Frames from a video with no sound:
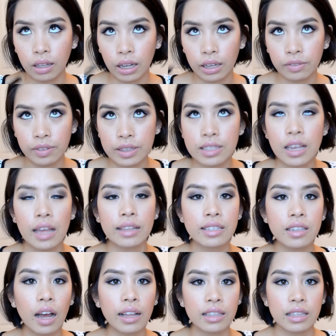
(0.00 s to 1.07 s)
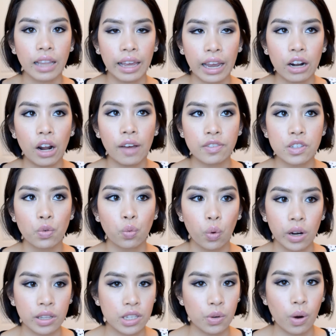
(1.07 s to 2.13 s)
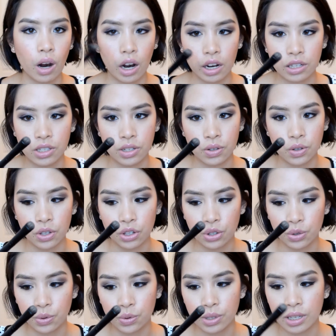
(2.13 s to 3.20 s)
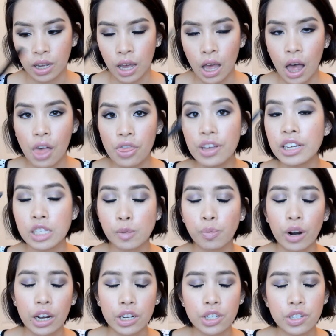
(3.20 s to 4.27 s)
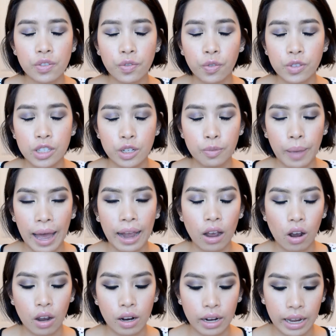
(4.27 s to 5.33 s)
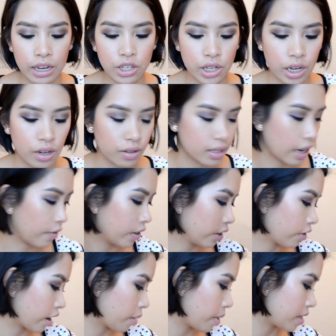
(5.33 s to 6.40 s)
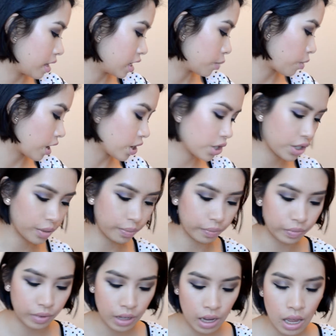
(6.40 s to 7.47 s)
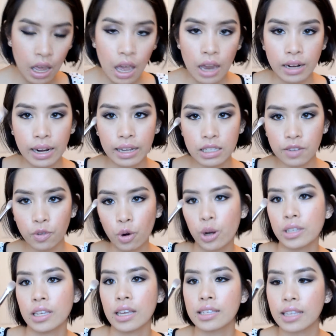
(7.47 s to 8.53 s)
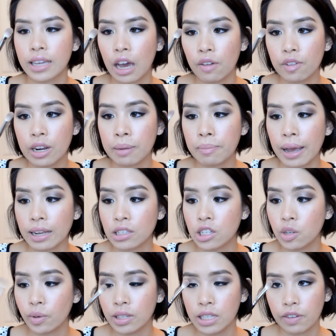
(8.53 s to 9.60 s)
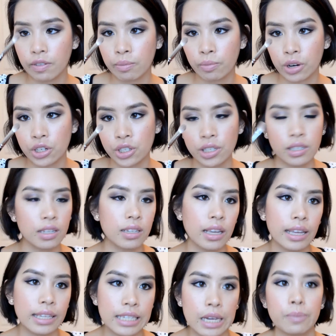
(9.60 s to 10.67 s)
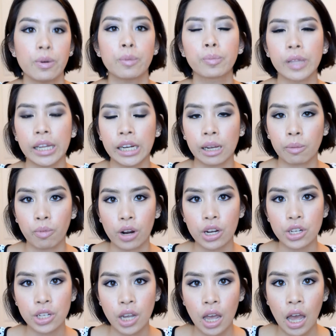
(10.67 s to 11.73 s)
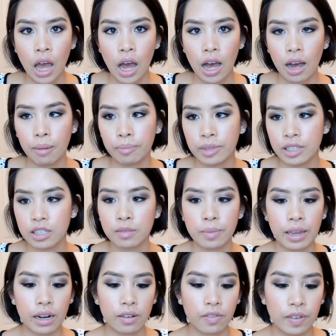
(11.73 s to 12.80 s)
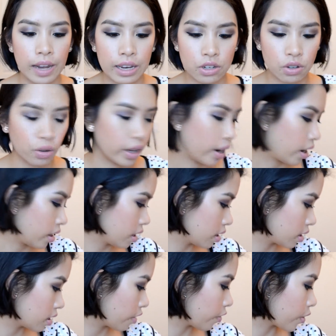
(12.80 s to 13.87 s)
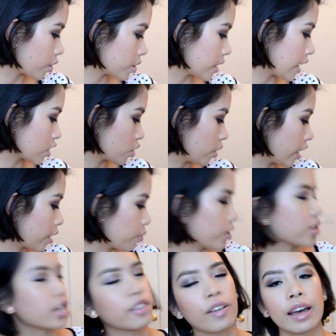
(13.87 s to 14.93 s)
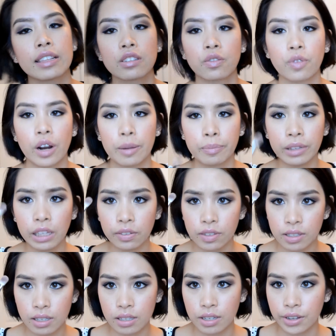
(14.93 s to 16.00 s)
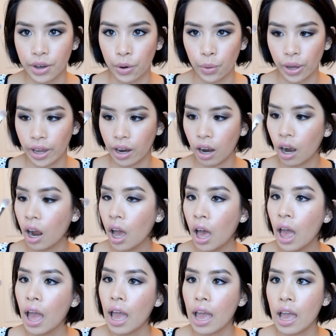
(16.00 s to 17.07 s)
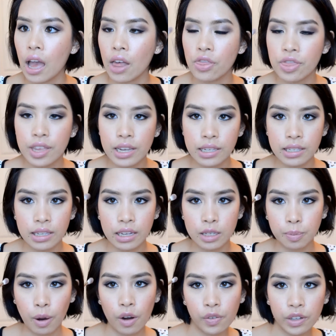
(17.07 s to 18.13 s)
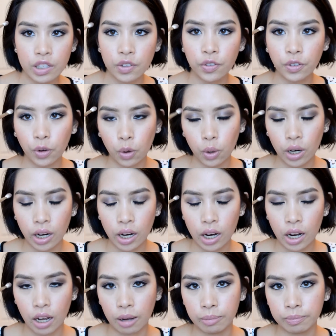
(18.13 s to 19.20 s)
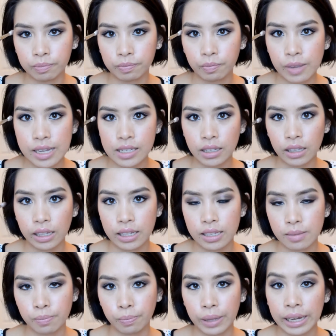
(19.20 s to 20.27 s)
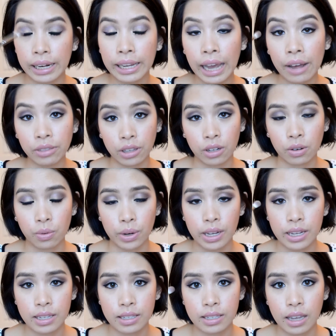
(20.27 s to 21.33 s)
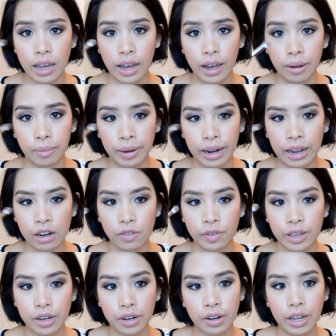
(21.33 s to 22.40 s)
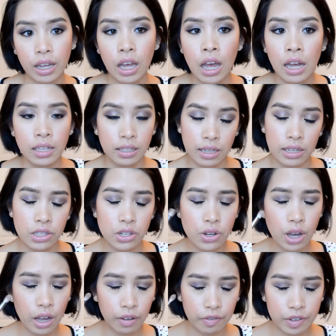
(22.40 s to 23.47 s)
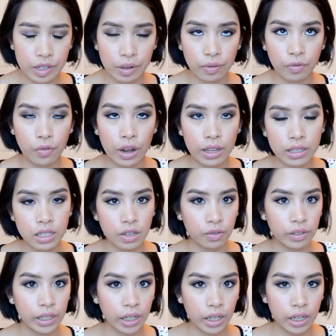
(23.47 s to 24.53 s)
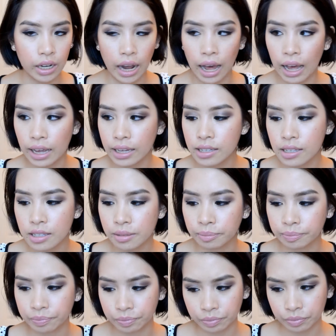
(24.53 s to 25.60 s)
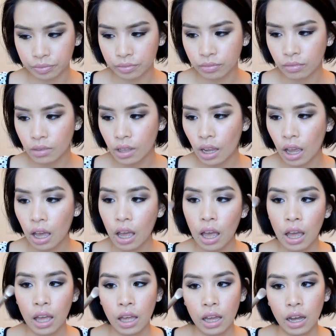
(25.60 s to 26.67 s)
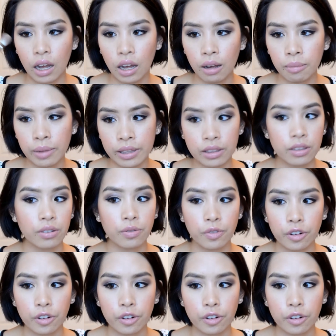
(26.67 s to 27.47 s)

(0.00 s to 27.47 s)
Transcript: it's not like I don't have to work too hard to use this brush to pack on eyeshadows. Definitely recommend this brush. Next, of course, is the coveted MAC 217 brush. This is a tapered blending brush. This is made out of natural hair. I think this is the first natural hair brush I've had so far. I believe this is goat hair. And this is perfect for basically blending out the crease and outer V area. Since I do have relatively hooded eyes, and they're